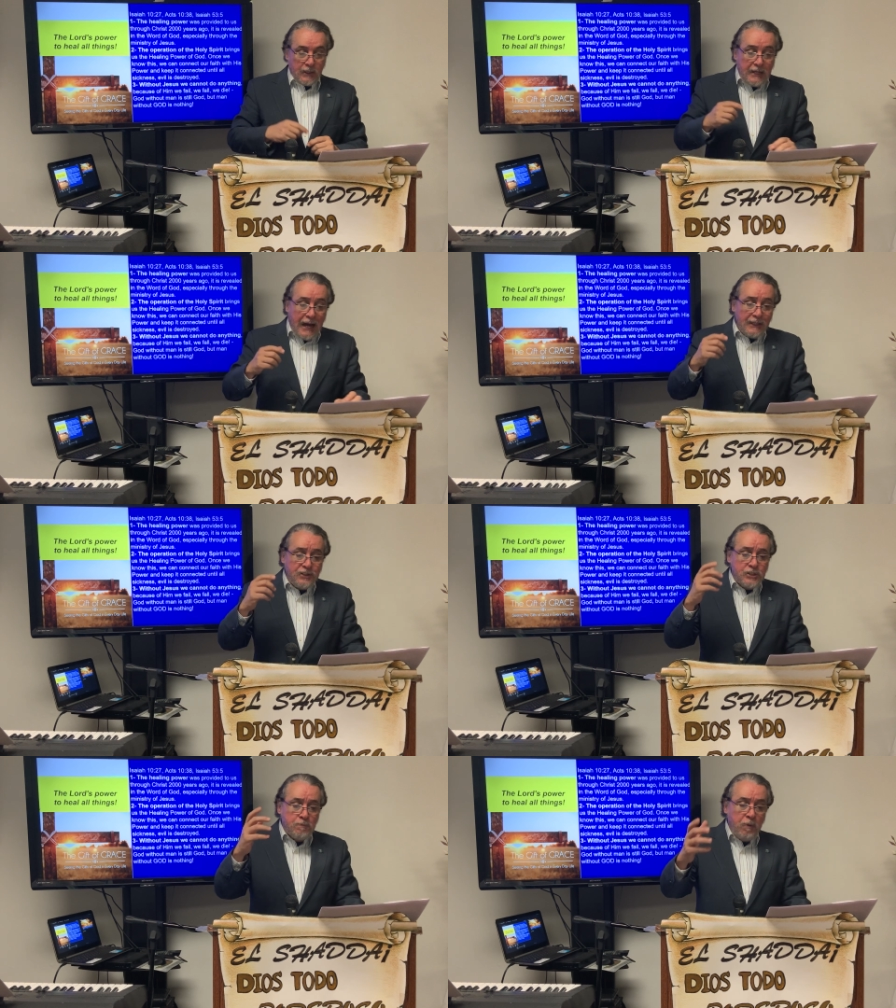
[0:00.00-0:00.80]
God
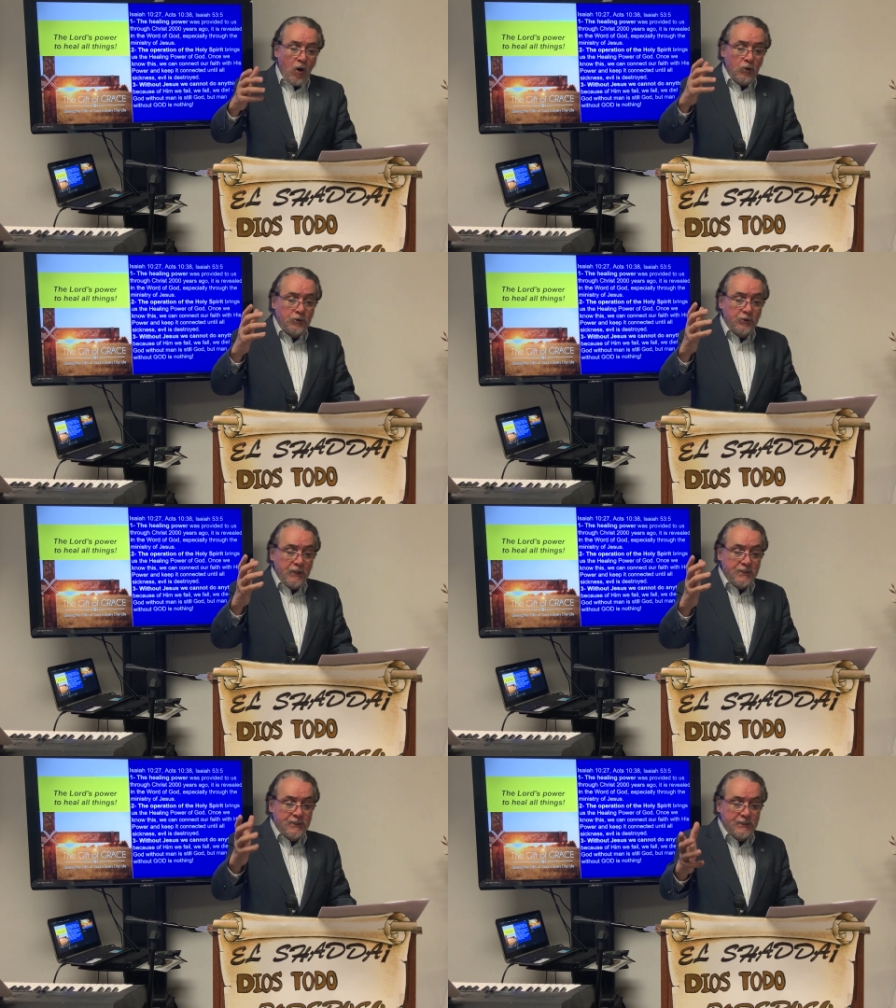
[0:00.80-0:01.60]
spoke to
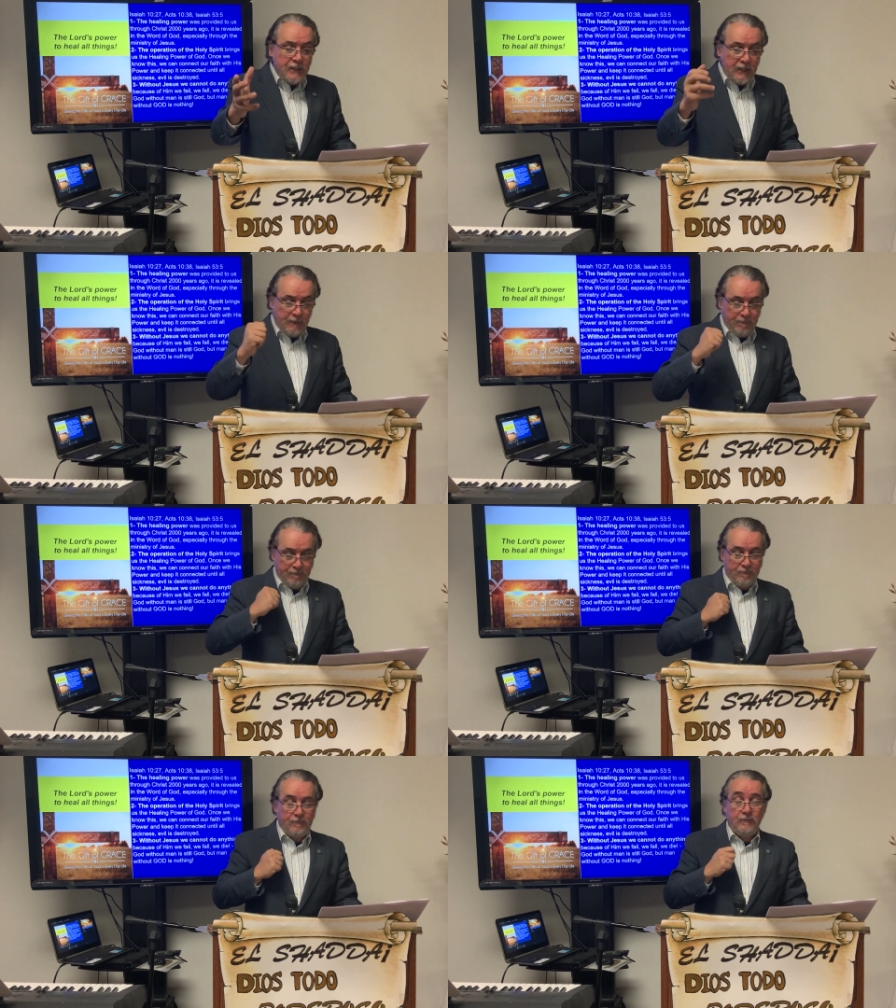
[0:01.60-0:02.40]
the sea.
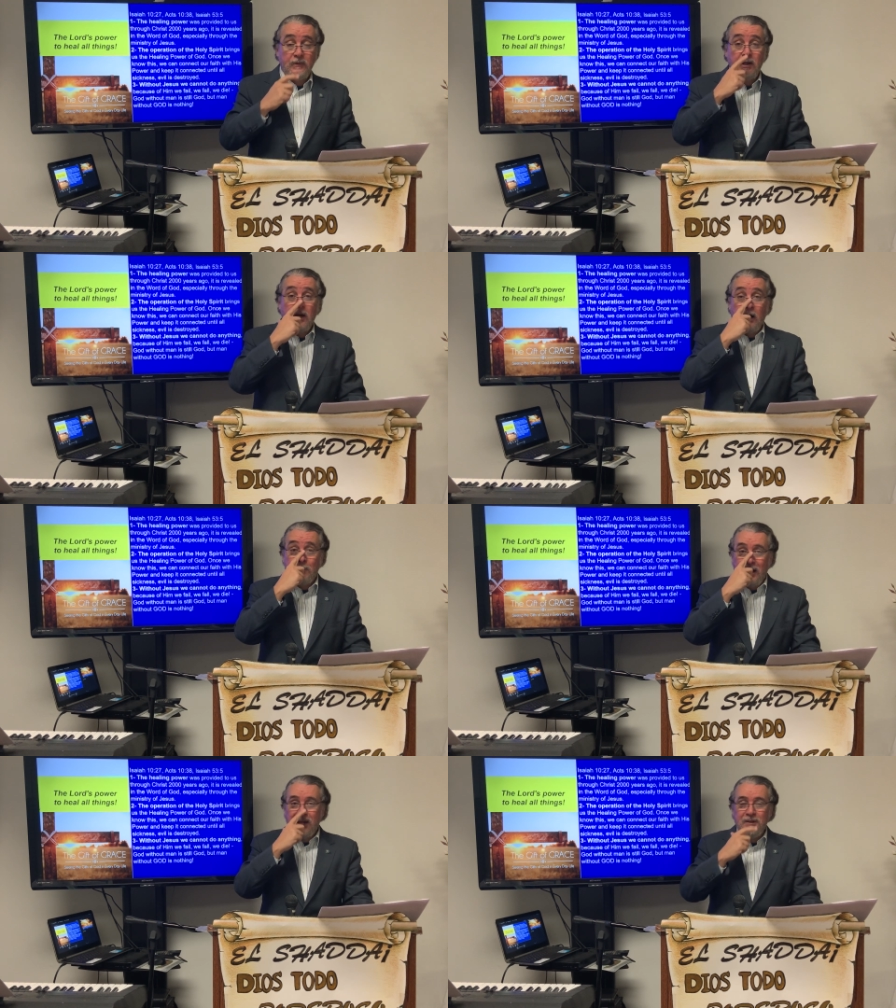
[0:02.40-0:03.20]

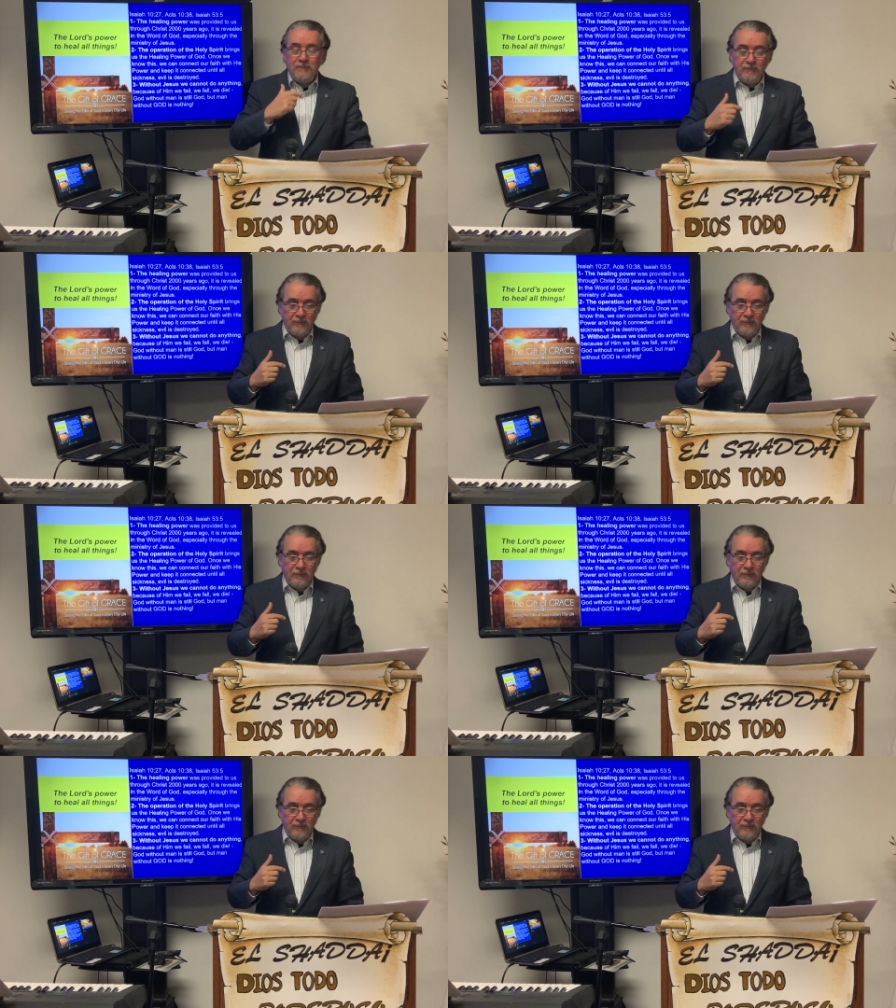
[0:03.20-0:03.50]
Amen.